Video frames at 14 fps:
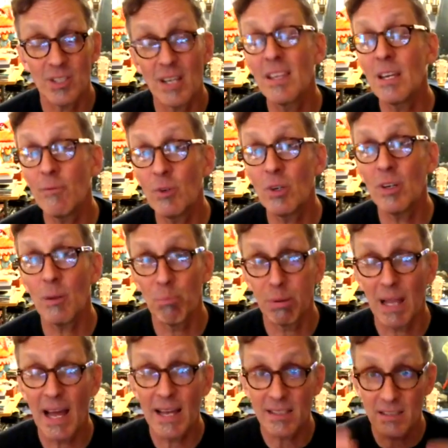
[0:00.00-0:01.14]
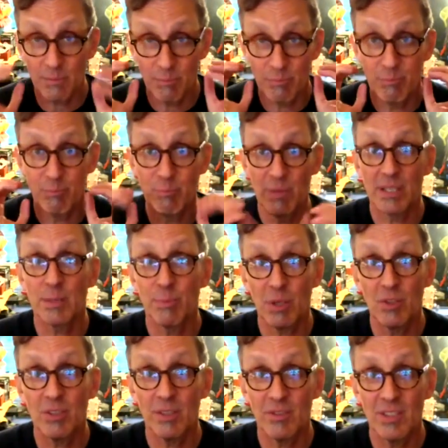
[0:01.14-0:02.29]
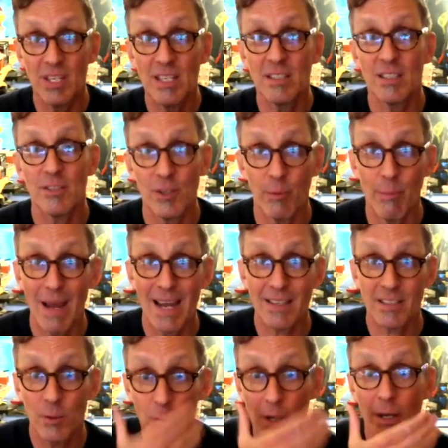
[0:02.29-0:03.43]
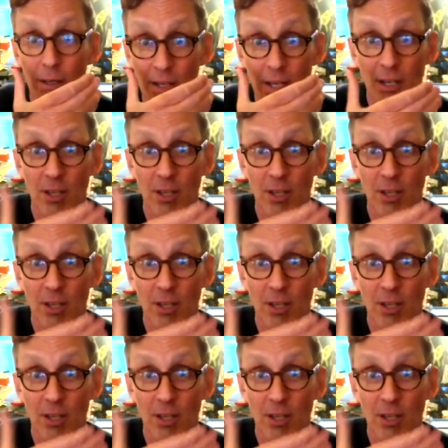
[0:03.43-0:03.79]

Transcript: I think if you're going to blast a explosive sneeze into your mask, you want